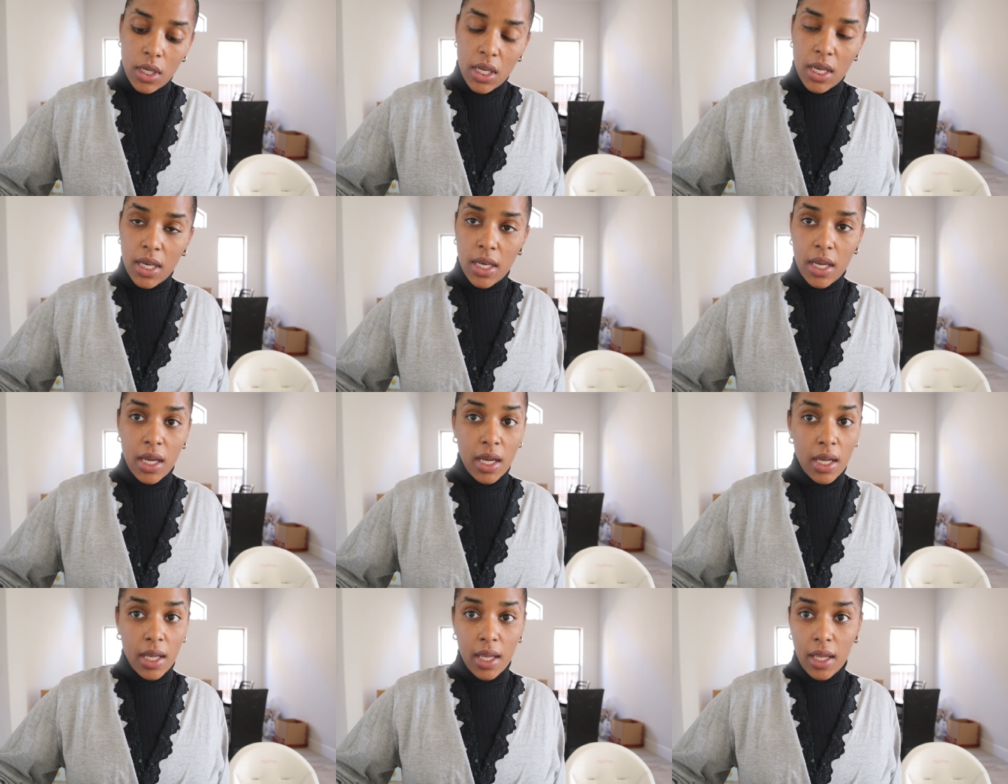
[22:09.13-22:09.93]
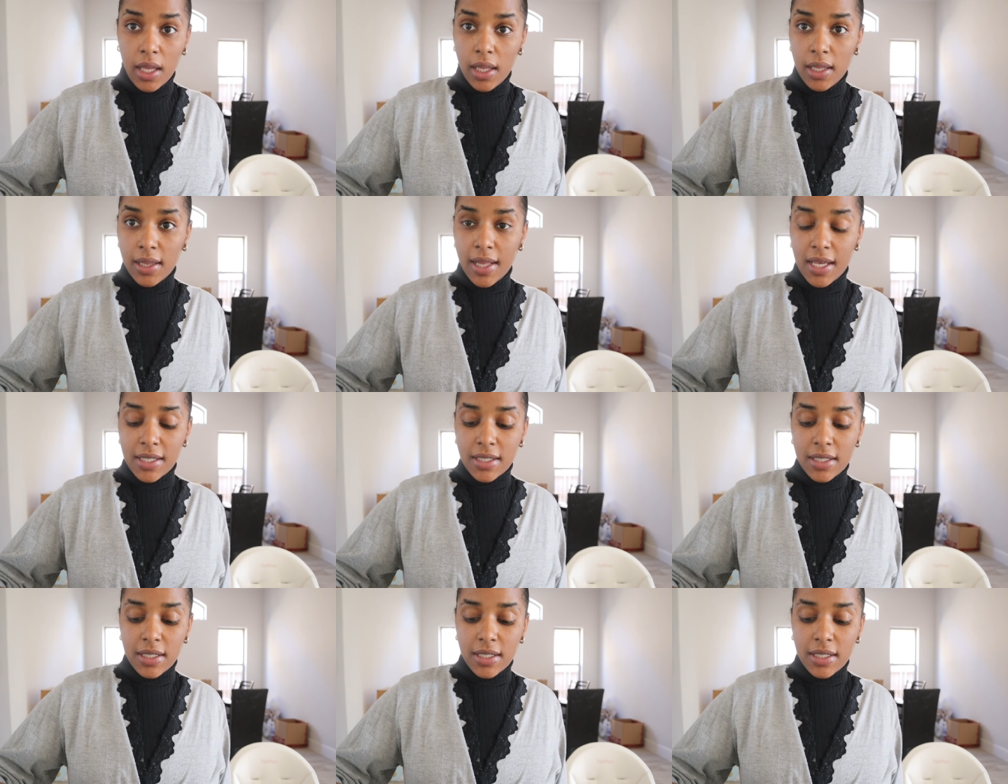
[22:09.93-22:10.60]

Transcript: and that's